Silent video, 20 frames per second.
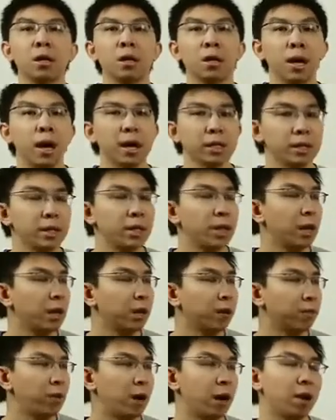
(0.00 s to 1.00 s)
The
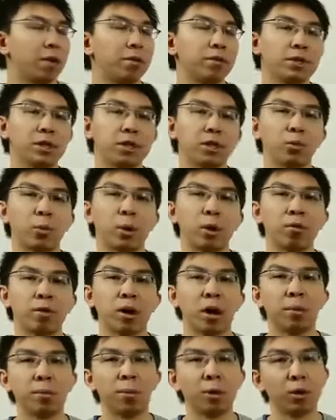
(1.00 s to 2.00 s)
XE85 sits one
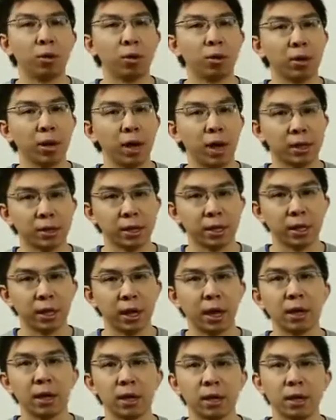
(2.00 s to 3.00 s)
rung below the
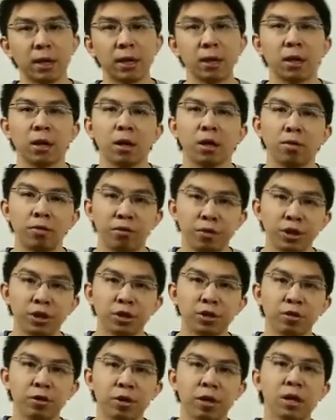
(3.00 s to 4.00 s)
XE90,
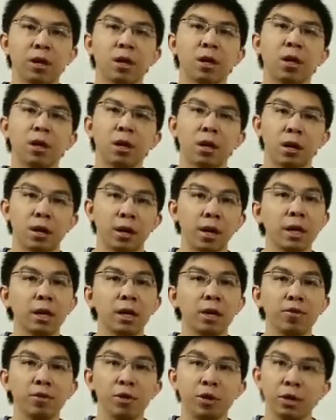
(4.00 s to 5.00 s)
featuring a
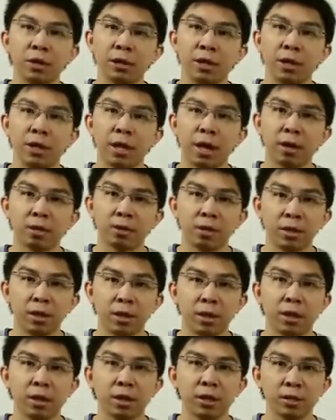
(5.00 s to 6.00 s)
native UHD
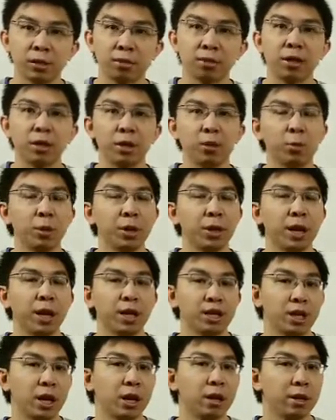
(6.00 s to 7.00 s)
LCD screen with
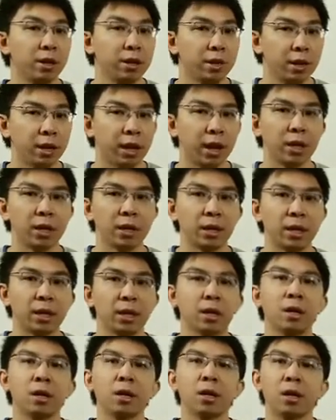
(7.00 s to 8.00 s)
HLED
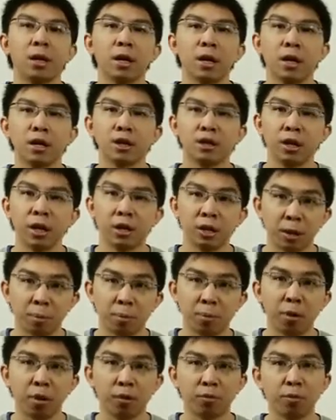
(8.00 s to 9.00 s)
lighting, HDR
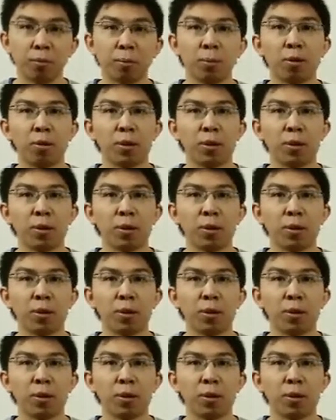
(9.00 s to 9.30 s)
support for